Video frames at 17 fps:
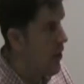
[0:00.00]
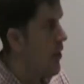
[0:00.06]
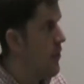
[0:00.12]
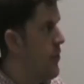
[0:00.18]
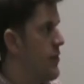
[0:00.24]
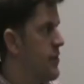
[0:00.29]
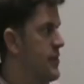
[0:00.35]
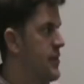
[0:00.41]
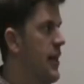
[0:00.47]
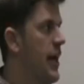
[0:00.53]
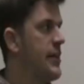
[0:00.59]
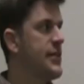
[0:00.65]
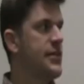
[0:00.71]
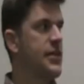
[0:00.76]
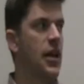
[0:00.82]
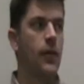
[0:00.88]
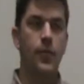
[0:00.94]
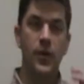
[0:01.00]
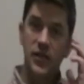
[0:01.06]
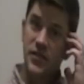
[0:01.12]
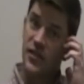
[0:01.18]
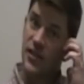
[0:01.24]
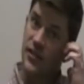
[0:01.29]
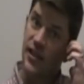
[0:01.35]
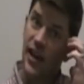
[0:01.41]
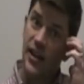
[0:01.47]
This next step is
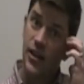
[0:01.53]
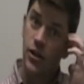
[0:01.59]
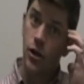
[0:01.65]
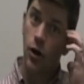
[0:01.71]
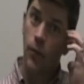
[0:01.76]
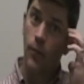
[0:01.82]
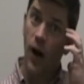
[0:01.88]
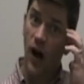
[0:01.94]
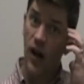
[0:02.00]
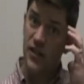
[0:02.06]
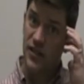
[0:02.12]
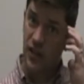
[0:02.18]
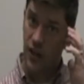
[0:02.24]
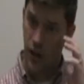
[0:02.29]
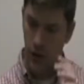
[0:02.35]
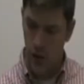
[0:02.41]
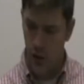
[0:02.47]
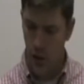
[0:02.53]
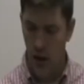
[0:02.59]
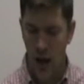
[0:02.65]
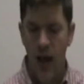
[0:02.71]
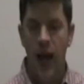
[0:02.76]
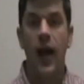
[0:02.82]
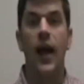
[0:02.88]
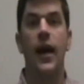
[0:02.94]
to take your box cutter